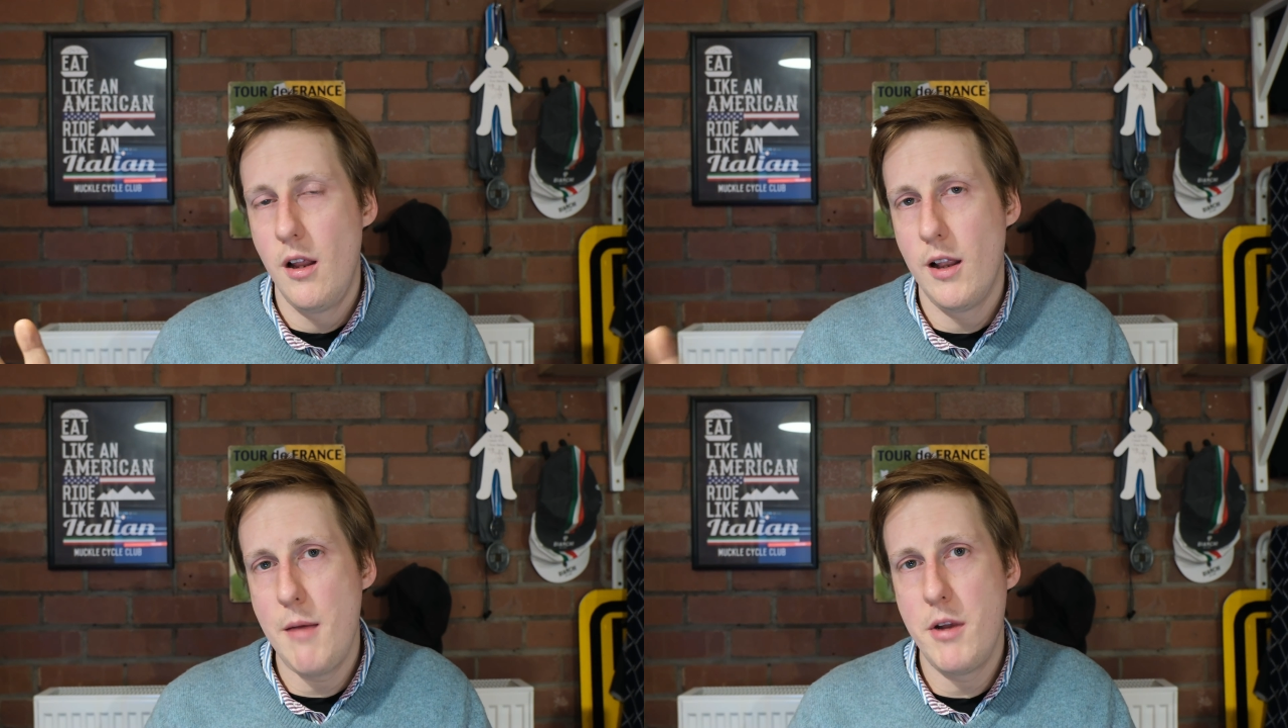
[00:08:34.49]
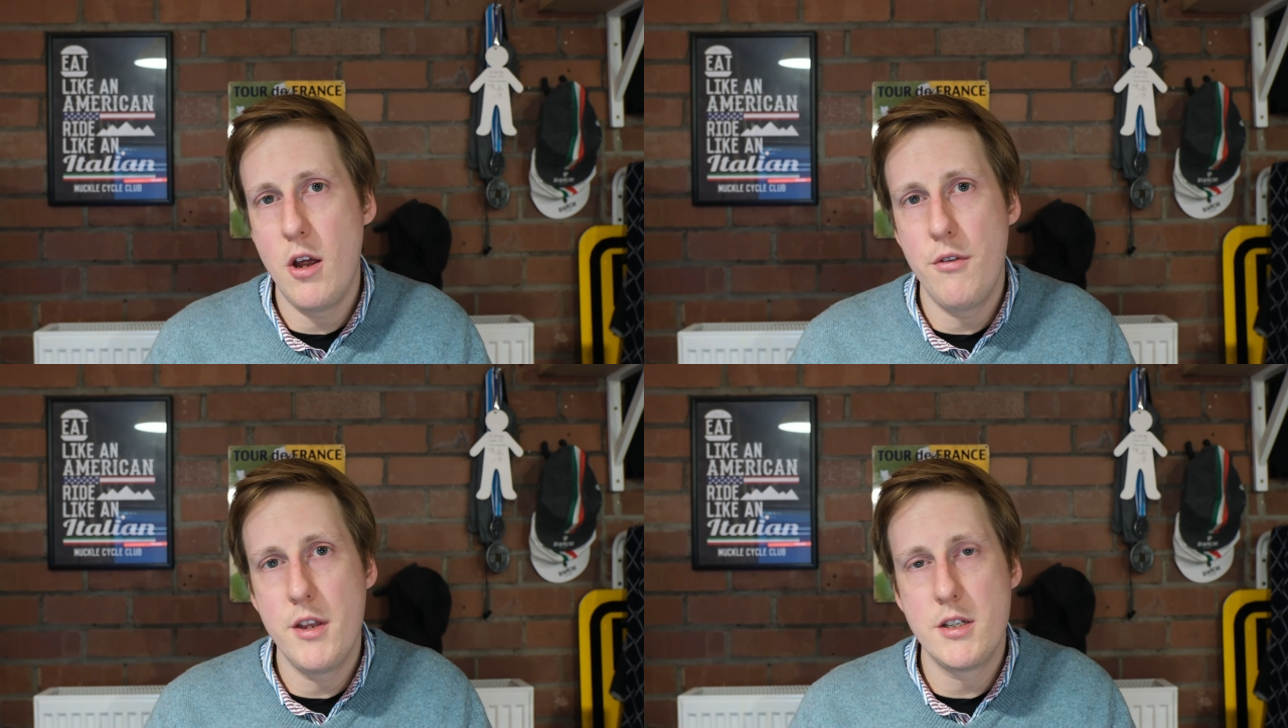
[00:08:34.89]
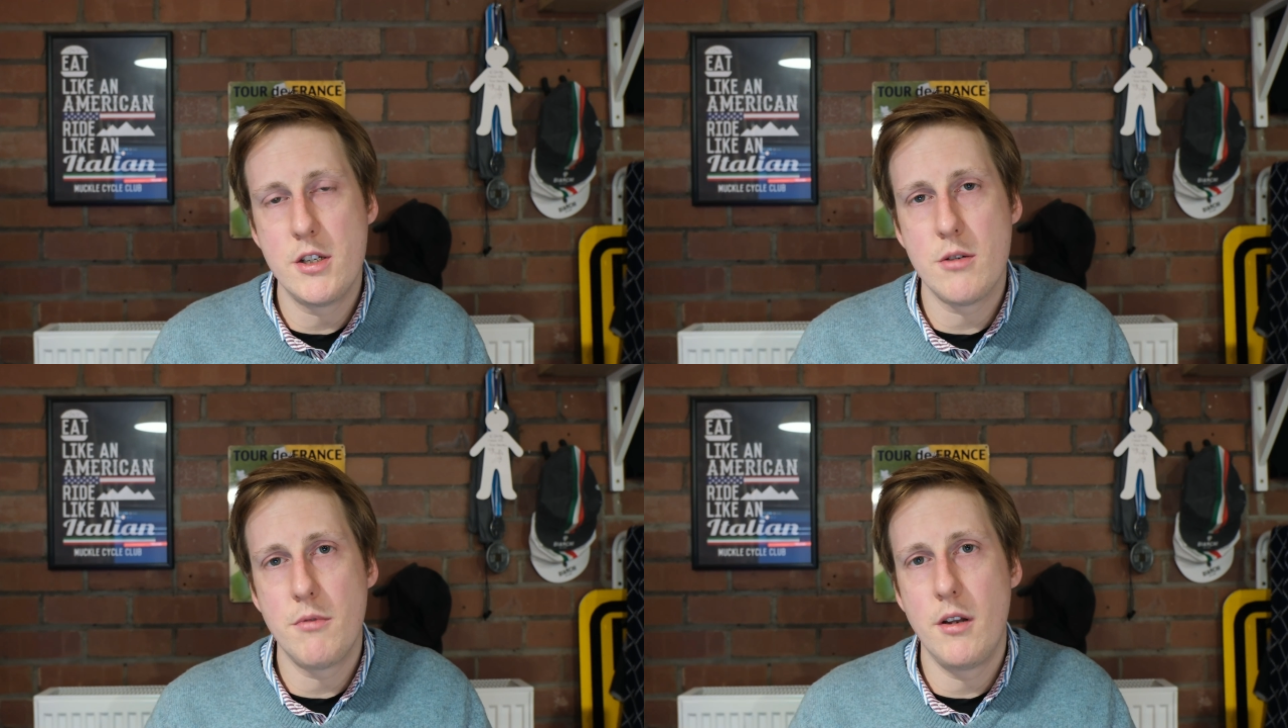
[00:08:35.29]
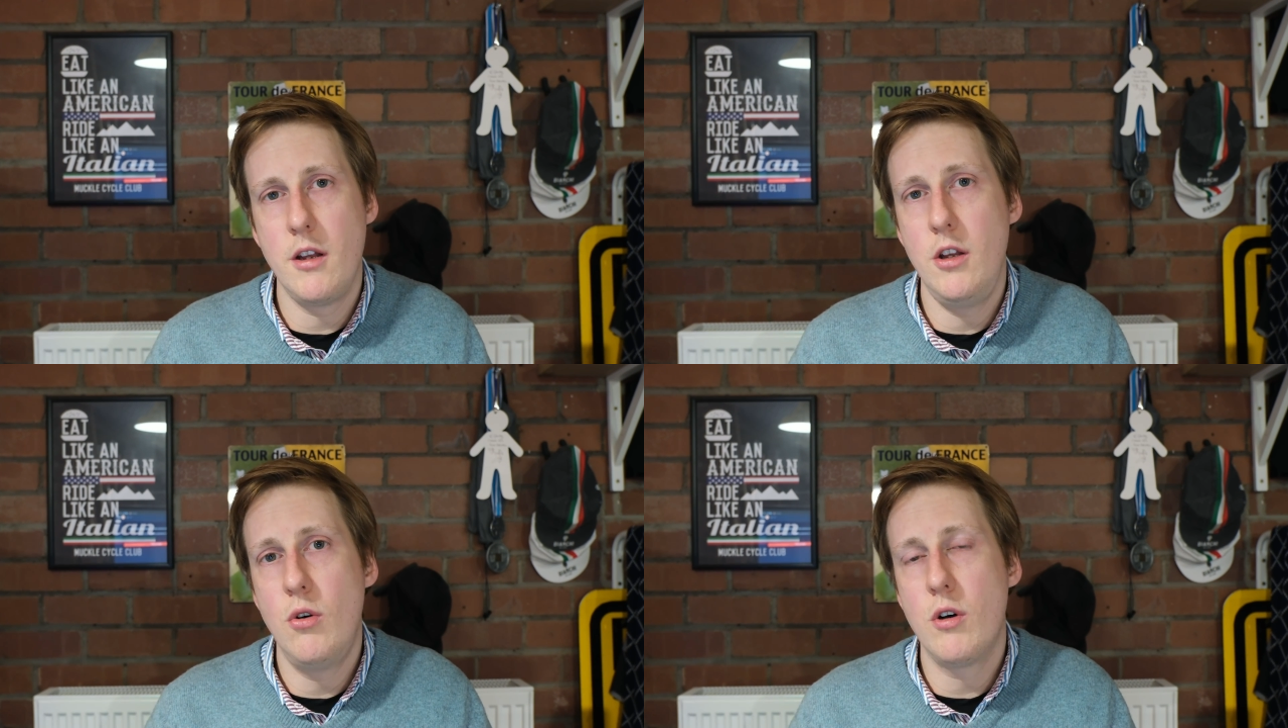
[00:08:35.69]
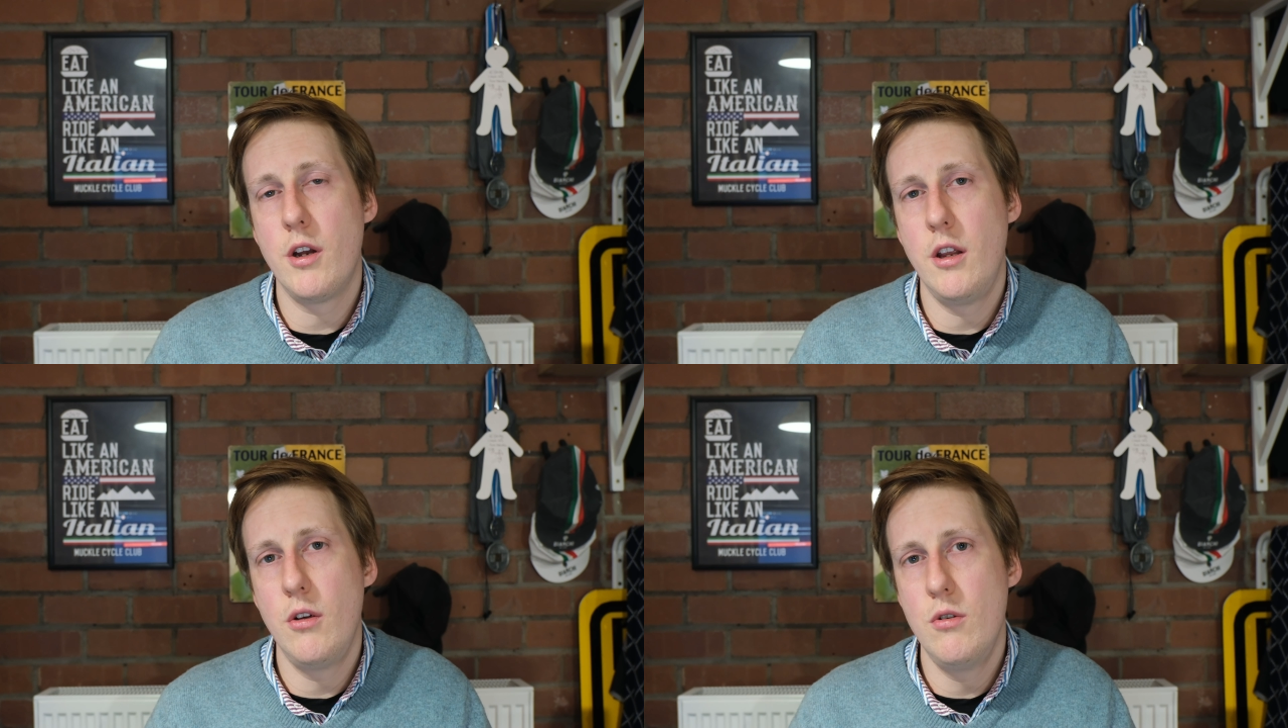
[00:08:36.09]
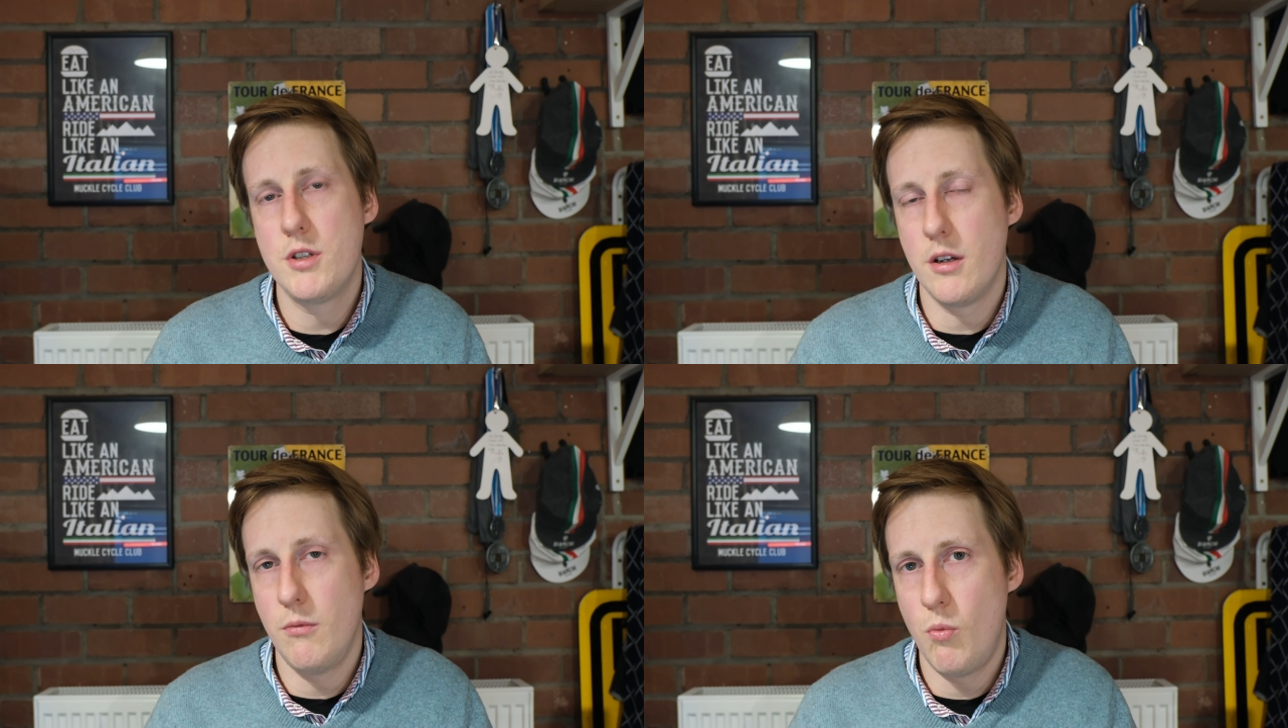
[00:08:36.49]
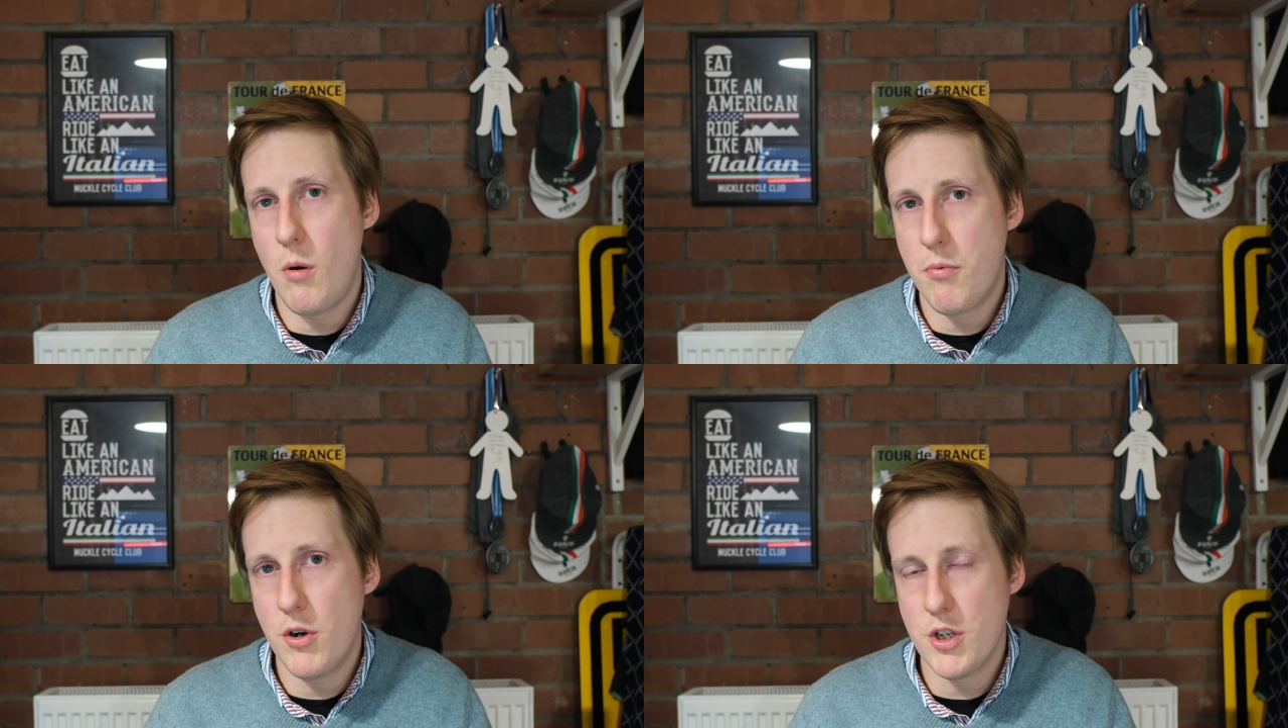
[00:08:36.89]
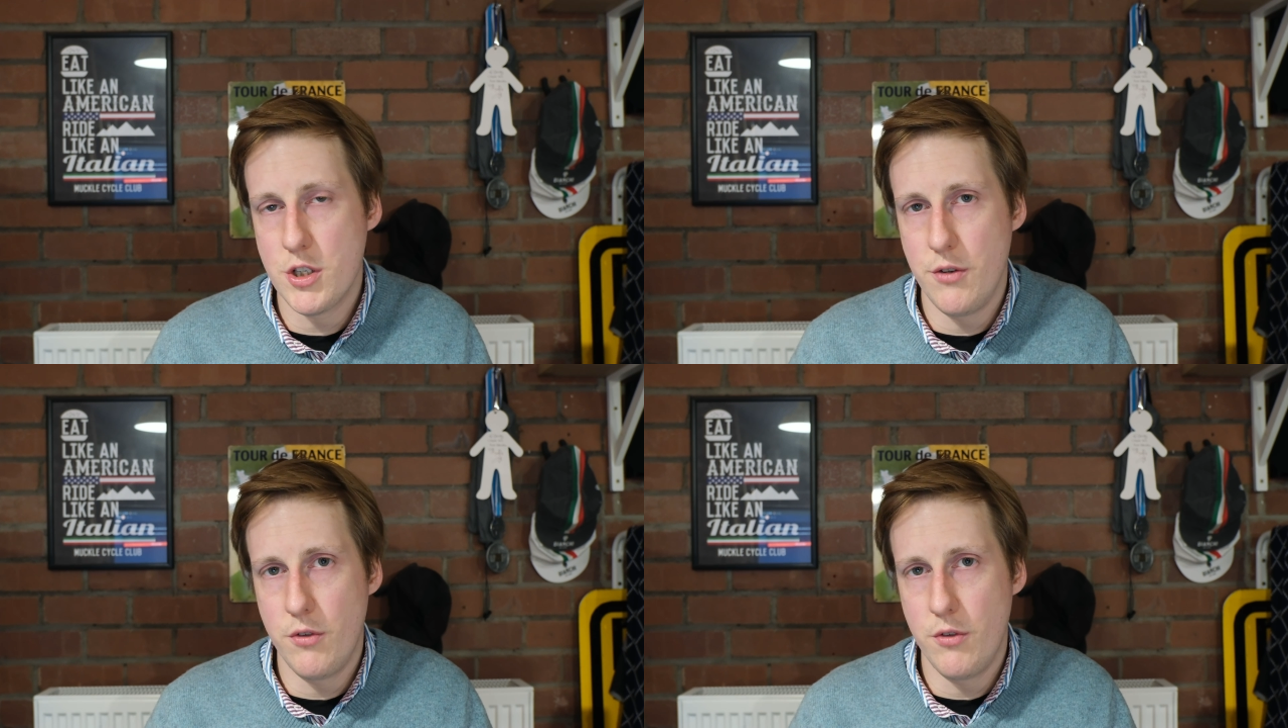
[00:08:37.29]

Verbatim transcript: Let me know if this is something that you're going to use and what projects